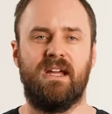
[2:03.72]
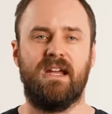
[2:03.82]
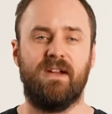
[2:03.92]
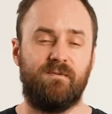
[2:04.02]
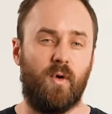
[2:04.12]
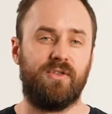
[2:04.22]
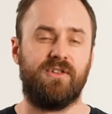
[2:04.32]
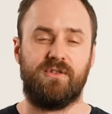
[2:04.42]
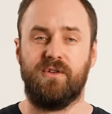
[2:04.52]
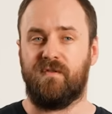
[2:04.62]
It
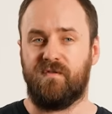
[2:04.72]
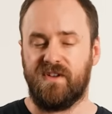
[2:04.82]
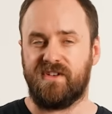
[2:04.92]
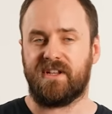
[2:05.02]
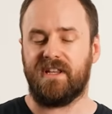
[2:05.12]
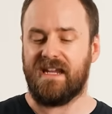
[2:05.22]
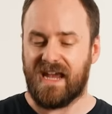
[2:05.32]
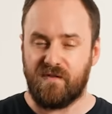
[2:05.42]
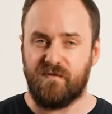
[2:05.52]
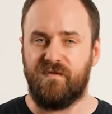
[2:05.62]
forces you to physically
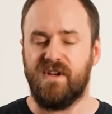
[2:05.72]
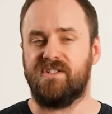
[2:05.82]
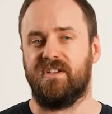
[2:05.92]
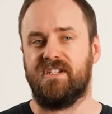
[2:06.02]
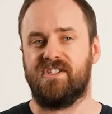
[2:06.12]
and visually